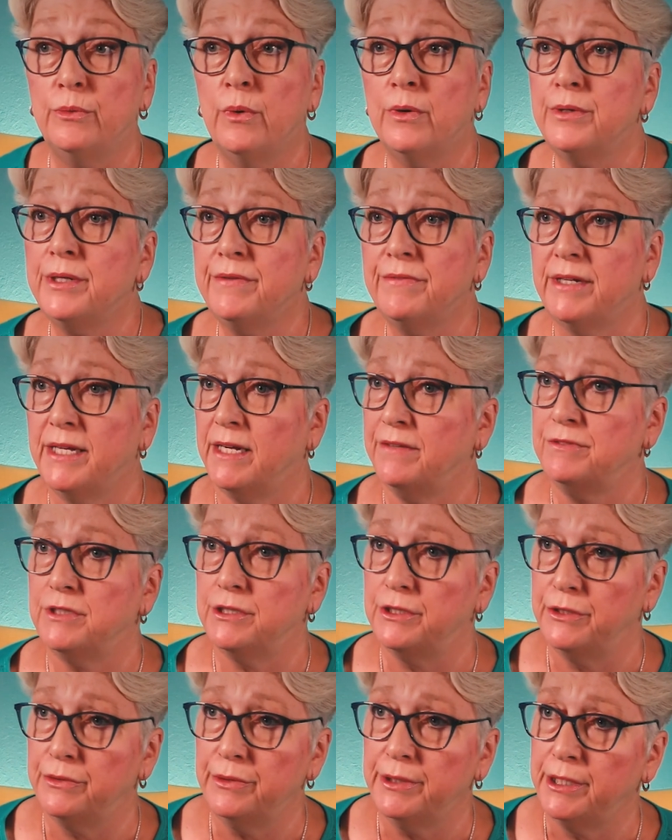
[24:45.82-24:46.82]
won't even have to
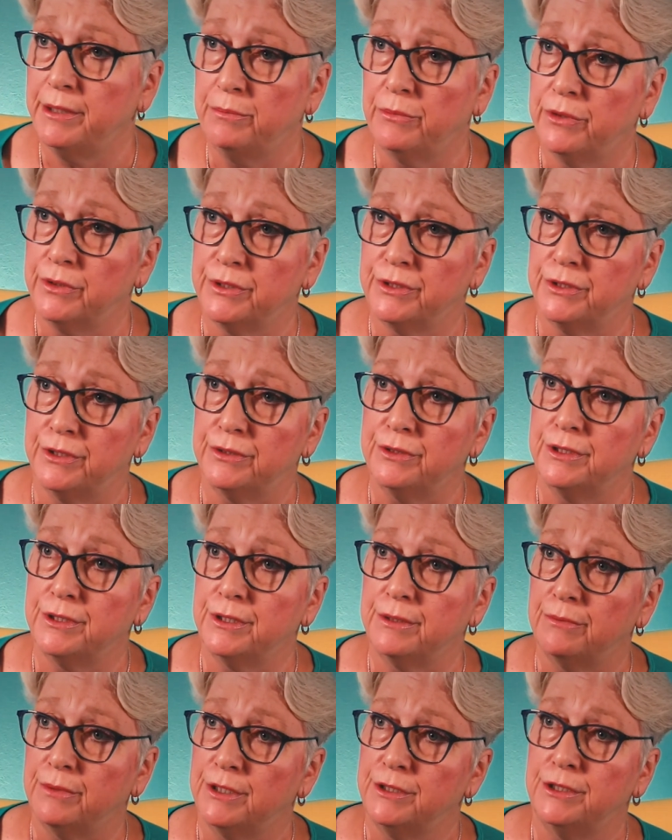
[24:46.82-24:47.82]
do any more
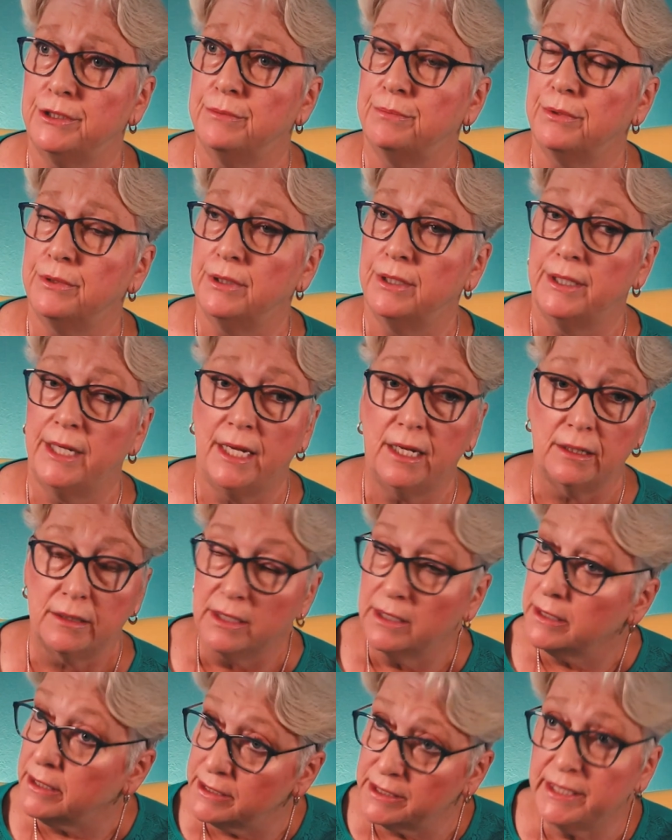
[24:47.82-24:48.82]
searching once you pull it out
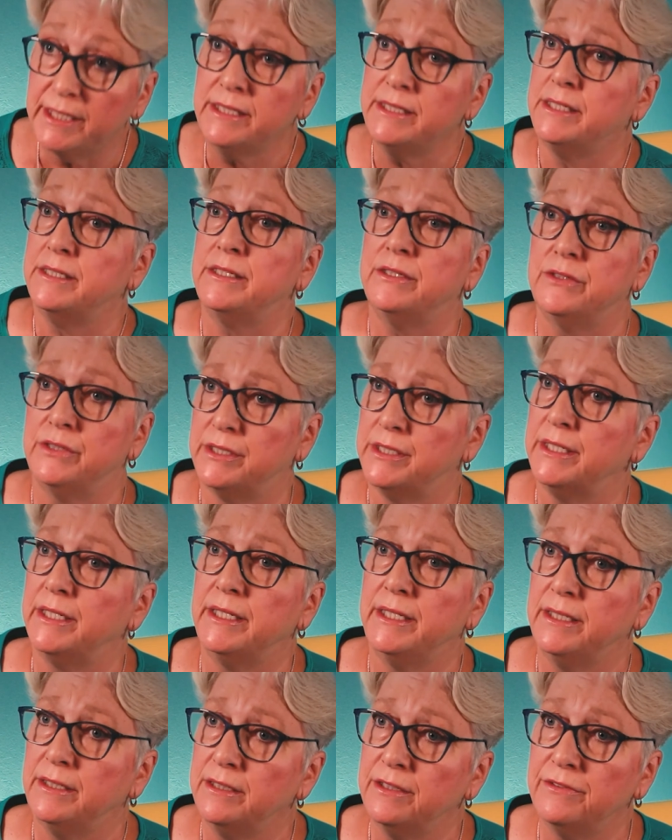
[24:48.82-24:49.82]
because he's still
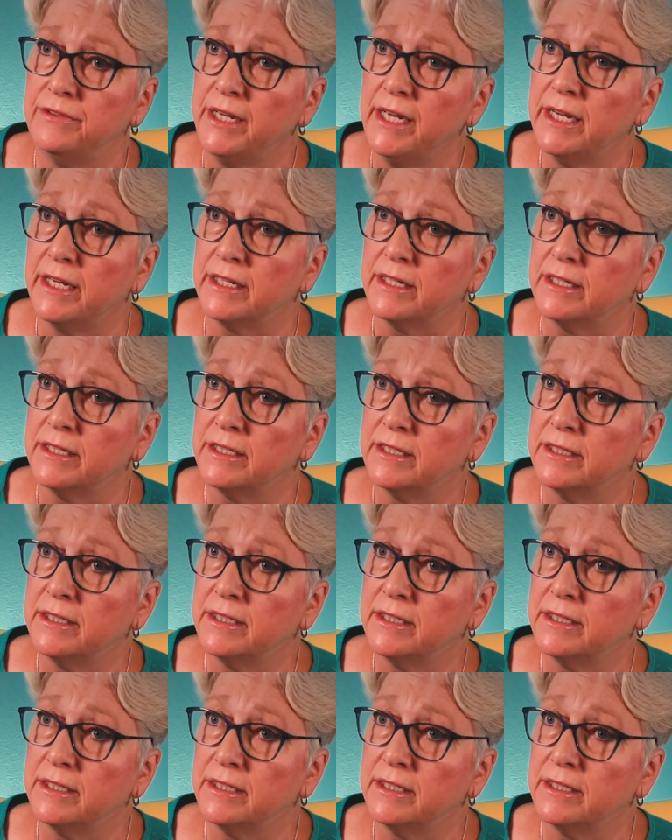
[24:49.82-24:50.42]
sitting in the van.